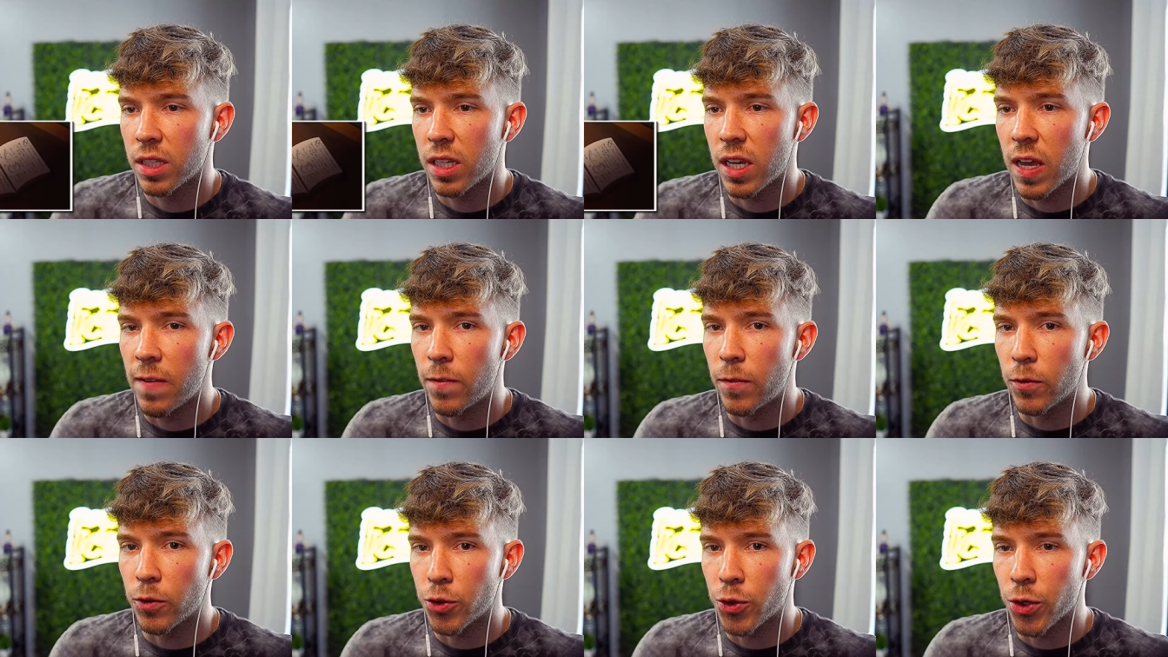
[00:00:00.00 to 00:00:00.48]

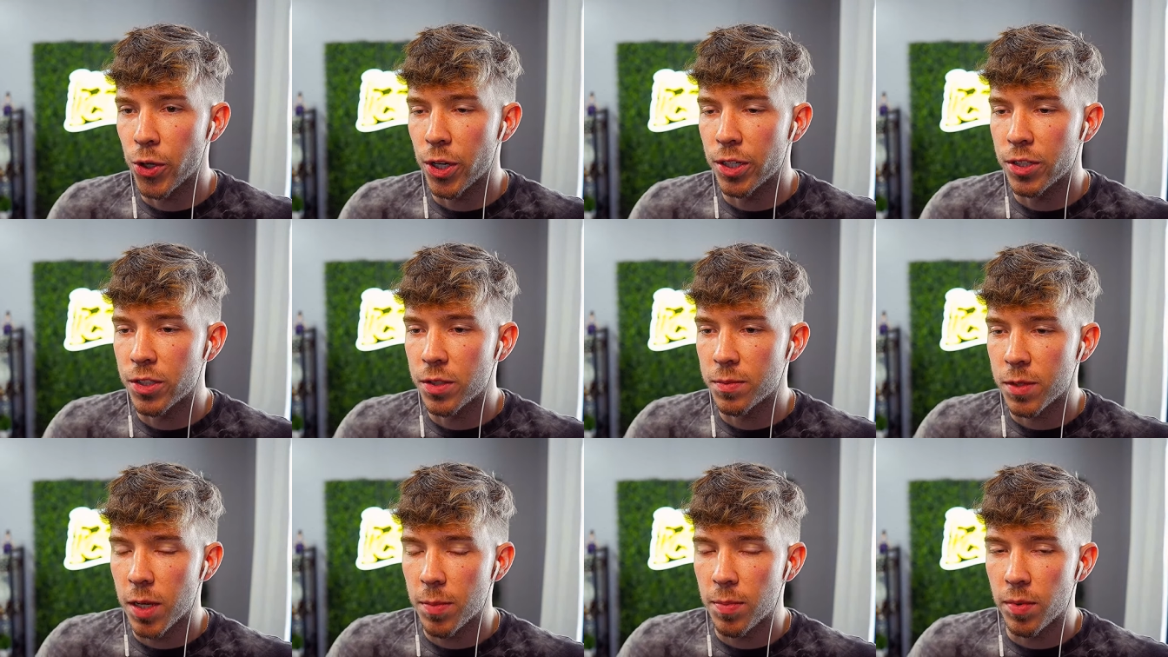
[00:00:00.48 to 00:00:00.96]
Infiltrated
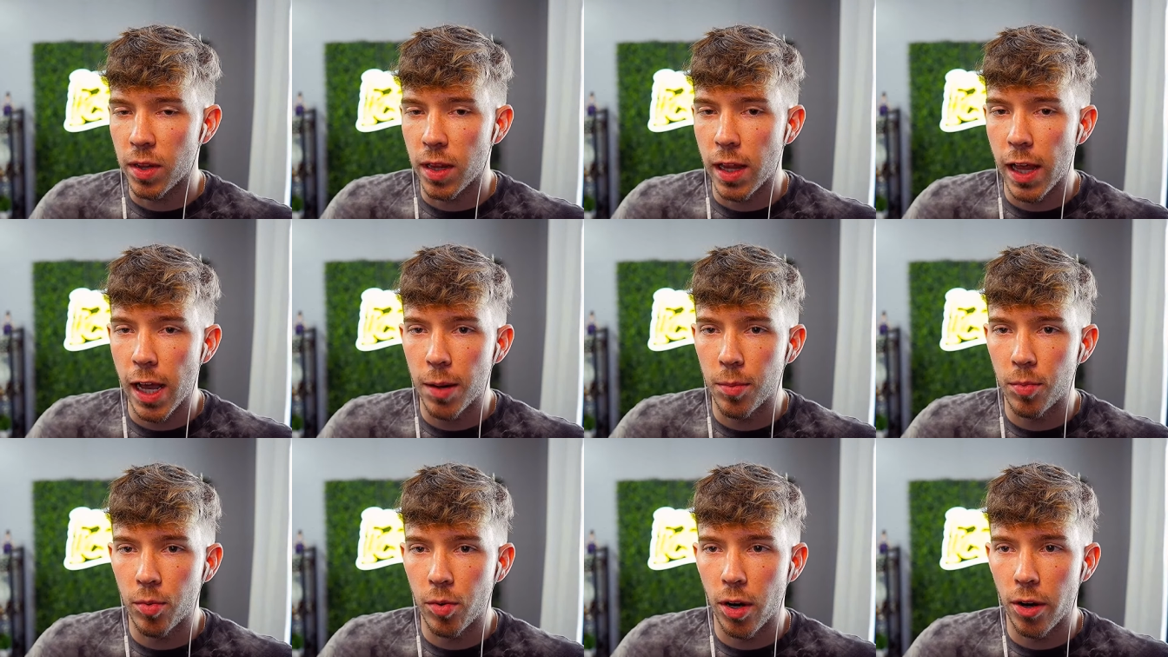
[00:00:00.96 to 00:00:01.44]
some type of
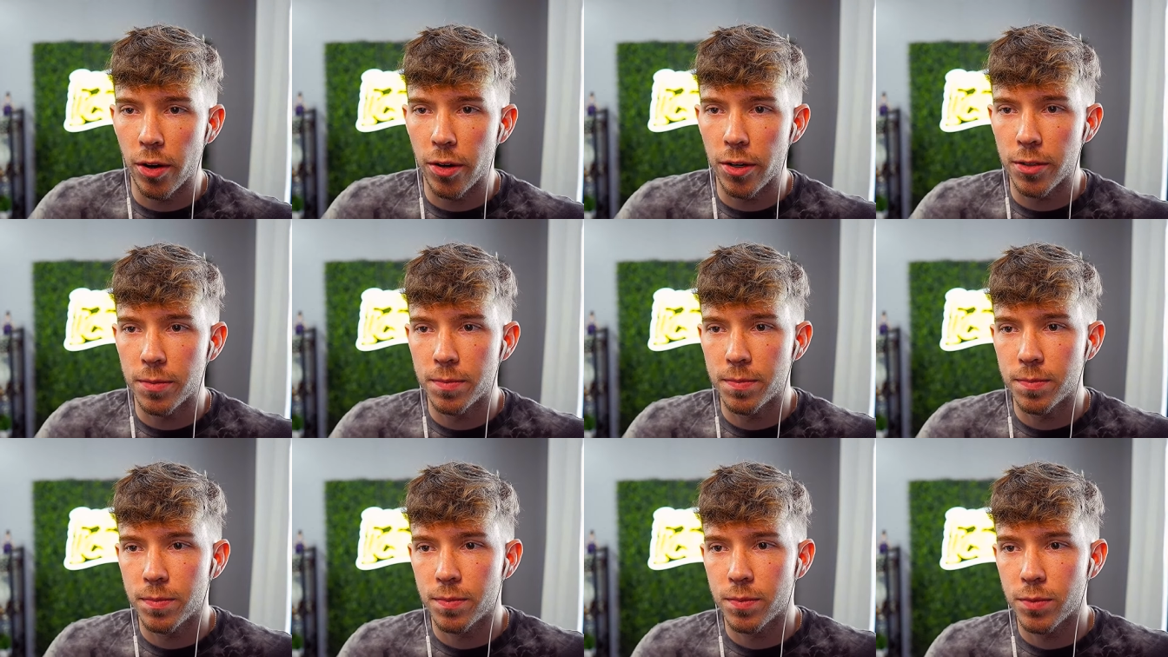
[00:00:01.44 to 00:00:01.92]
library.
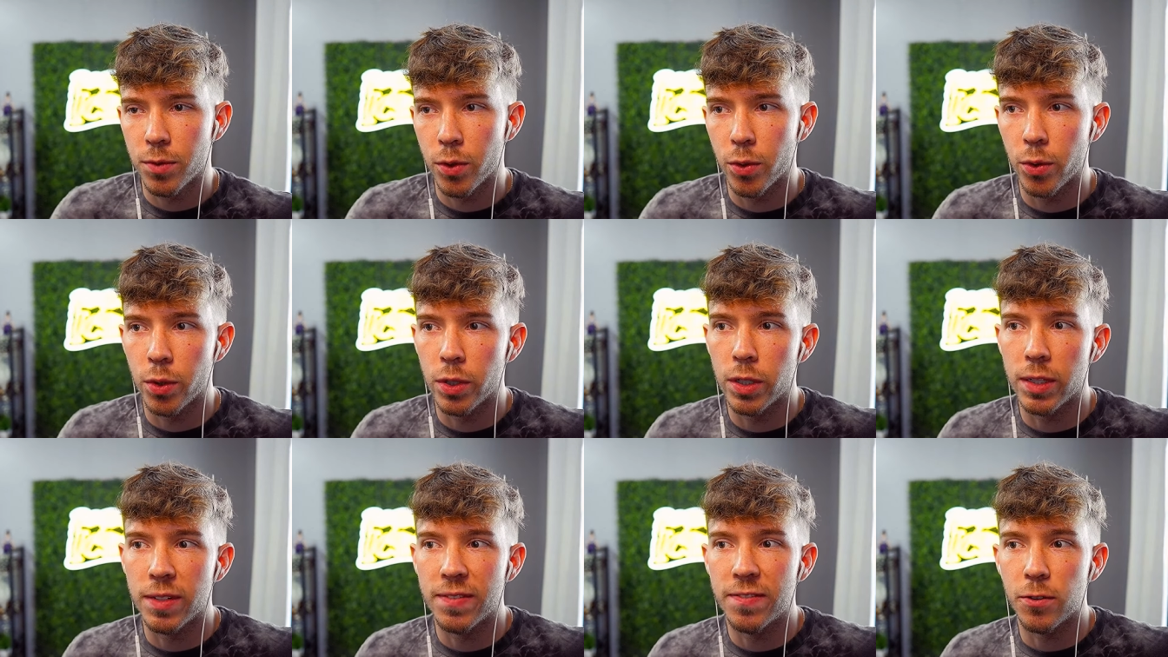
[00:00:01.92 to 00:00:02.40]
Who
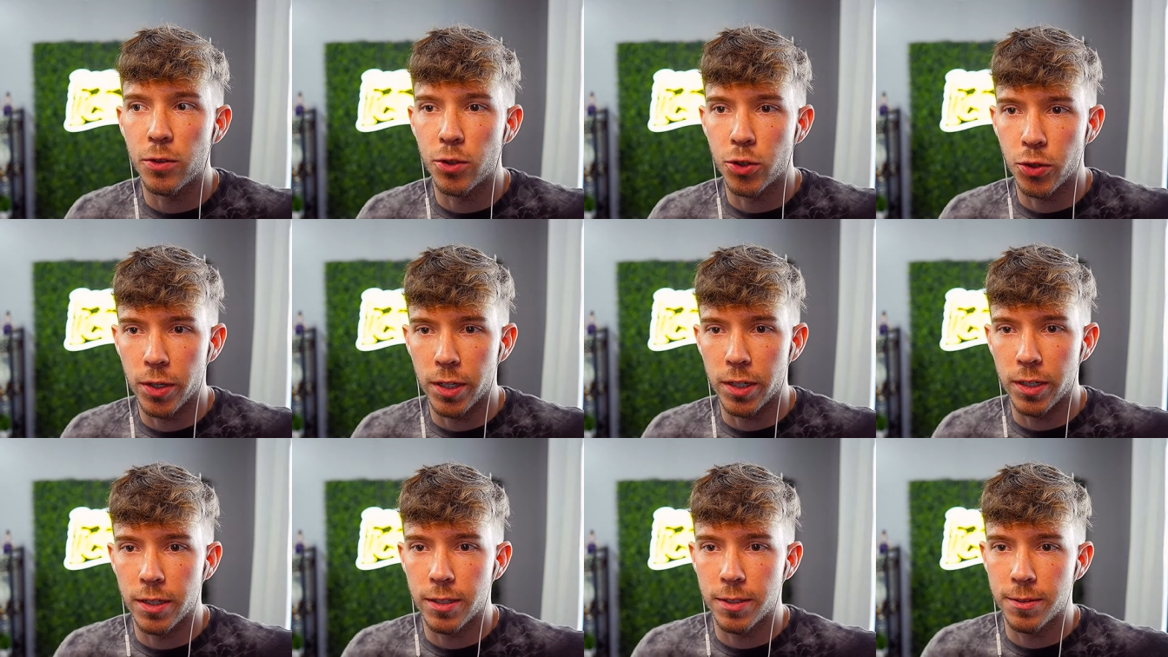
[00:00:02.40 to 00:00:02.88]

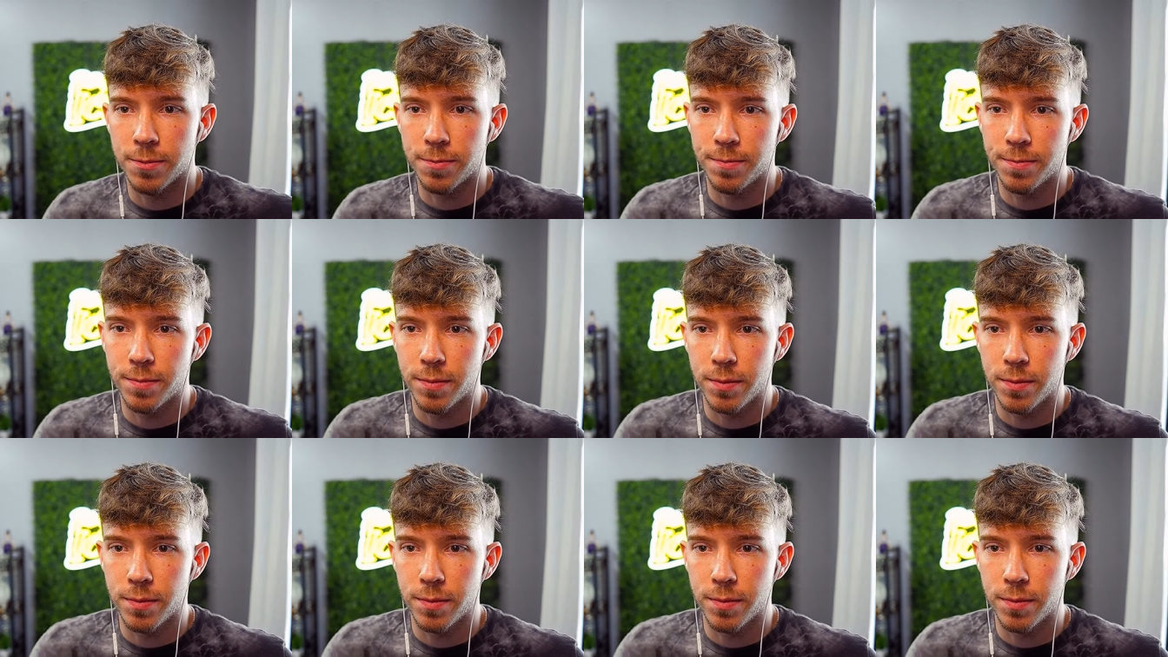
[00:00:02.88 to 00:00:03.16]
infiltrated it?